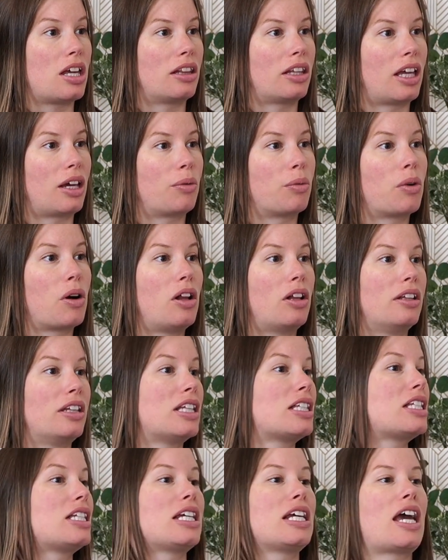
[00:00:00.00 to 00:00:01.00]
and like we're all in
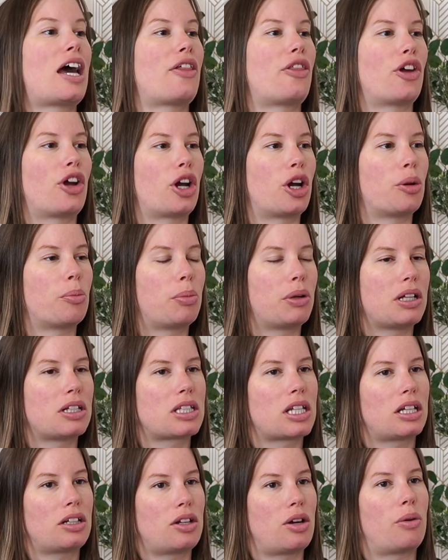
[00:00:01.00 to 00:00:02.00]
this together, but it's
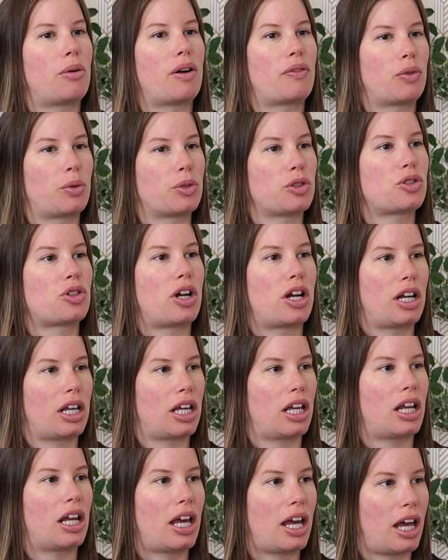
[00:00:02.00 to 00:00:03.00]
like no, everyone's trying to
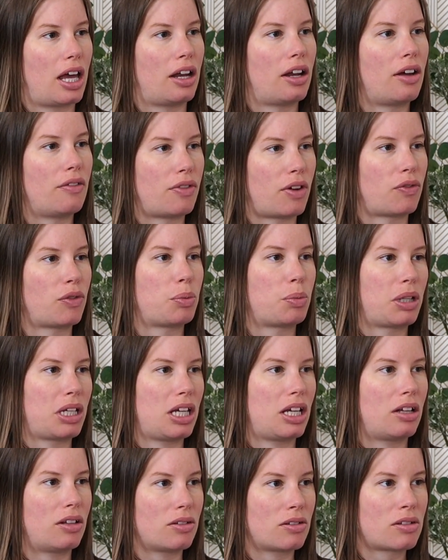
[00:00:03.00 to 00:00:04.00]
get ahead of everybody
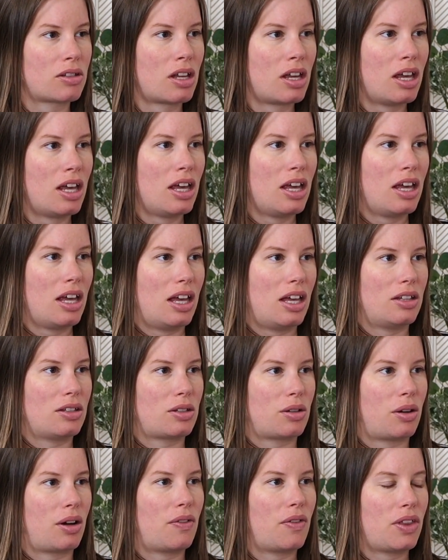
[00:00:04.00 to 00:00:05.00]
else. And
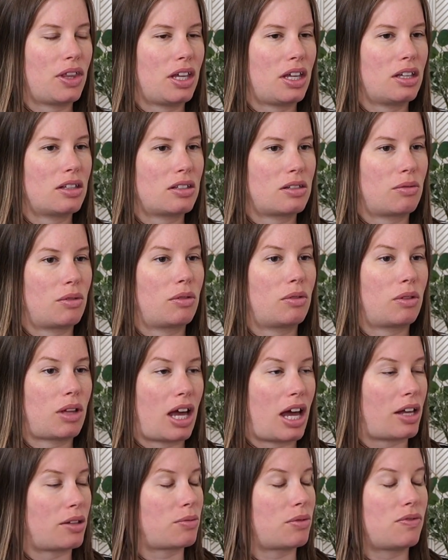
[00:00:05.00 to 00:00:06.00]
so everything is,
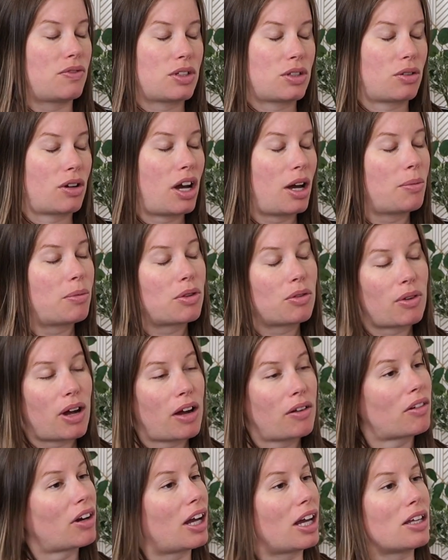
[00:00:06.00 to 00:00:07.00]
as we've described, the
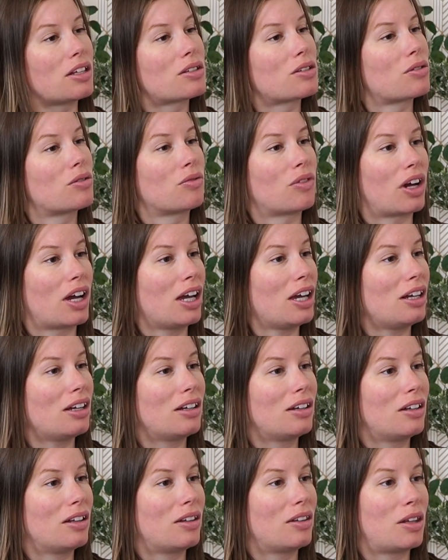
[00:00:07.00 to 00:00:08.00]
rat race, right?
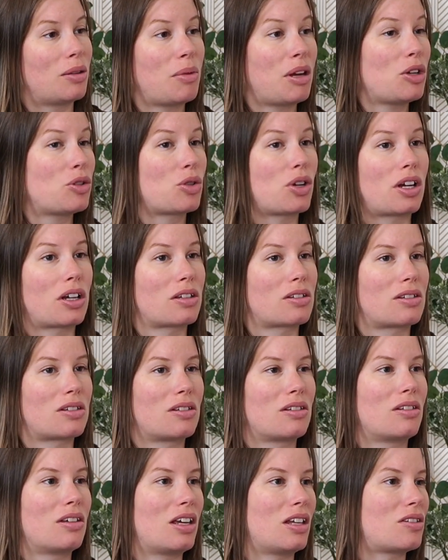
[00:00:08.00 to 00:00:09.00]
The
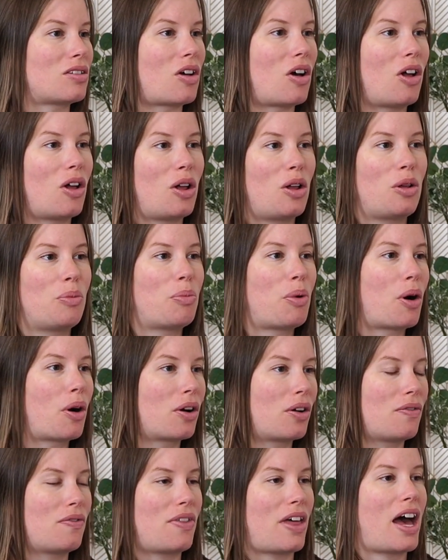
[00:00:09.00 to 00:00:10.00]
matrix. It's all
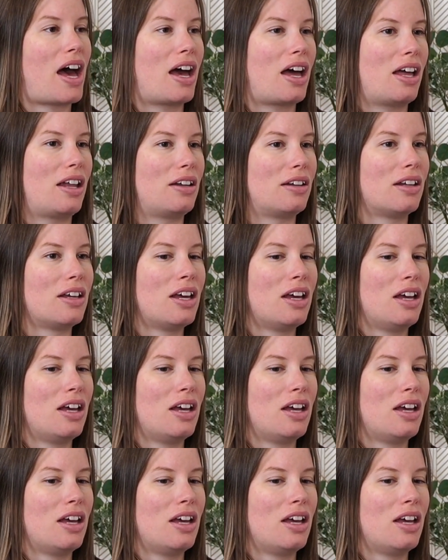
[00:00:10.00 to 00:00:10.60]
part of that. And